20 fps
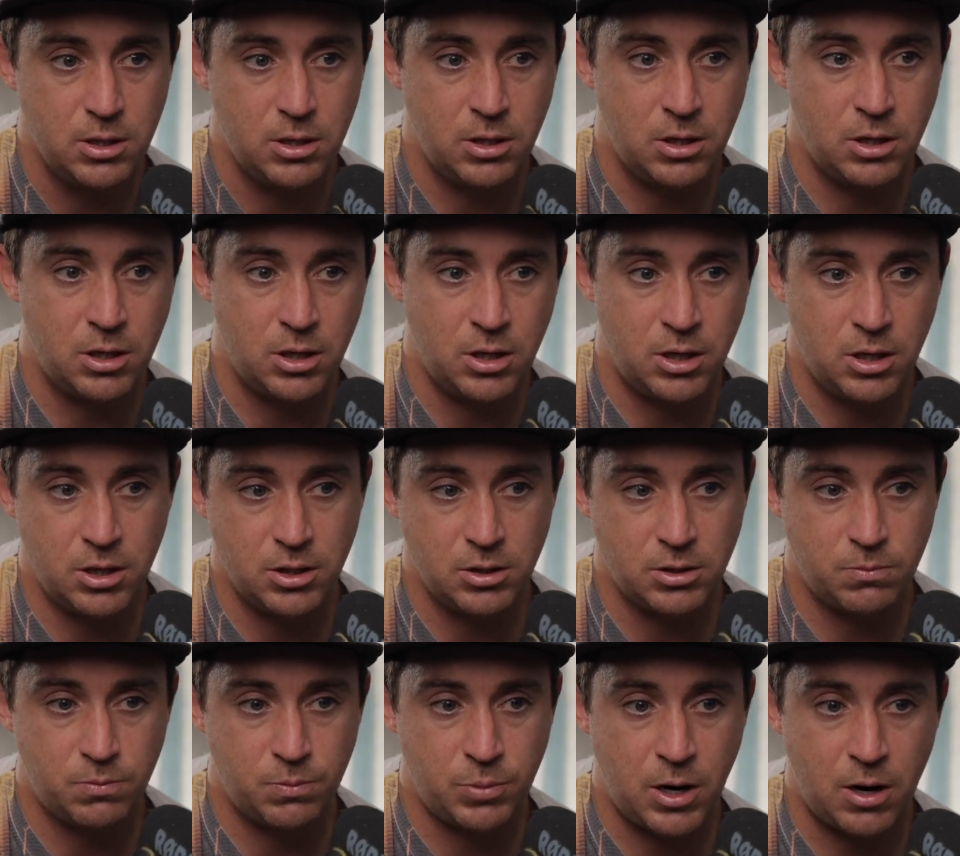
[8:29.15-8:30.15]

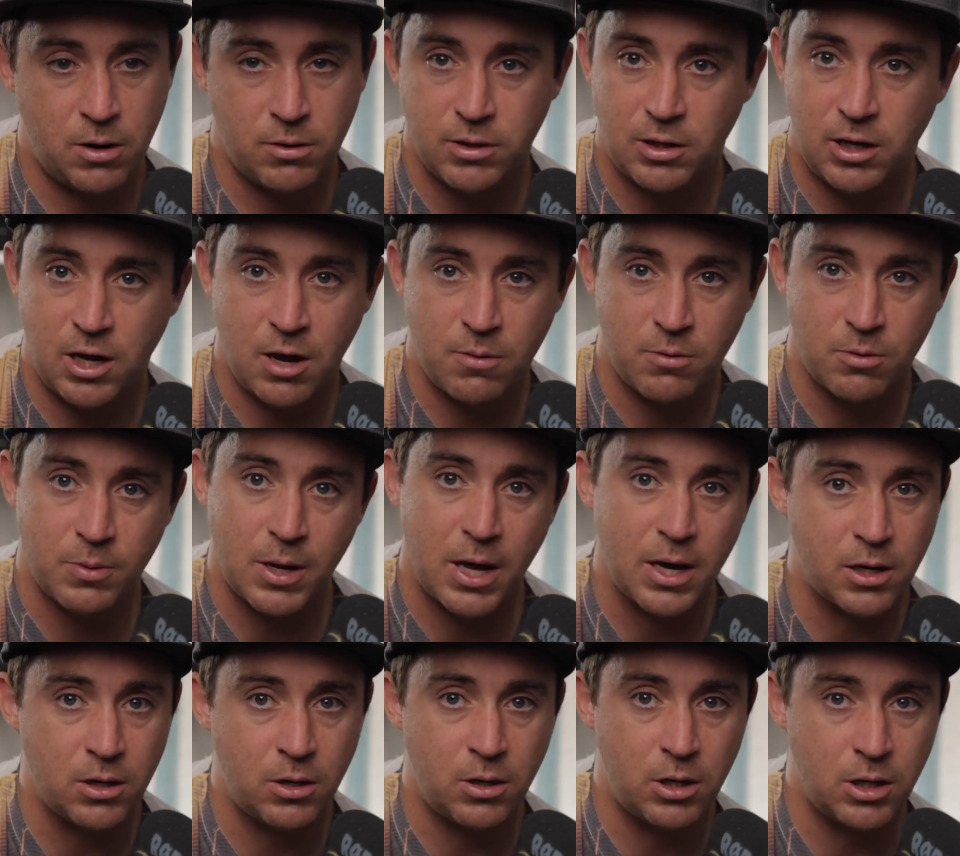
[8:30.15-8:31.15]
Power the camera
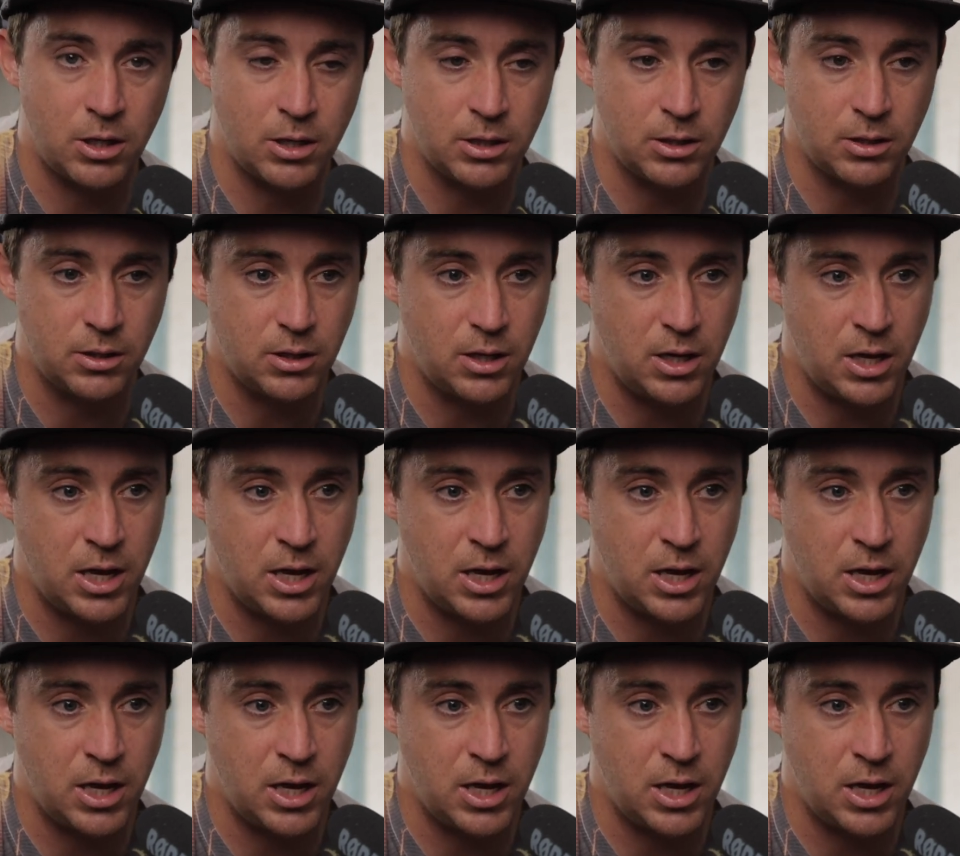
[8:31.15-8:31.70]
back on,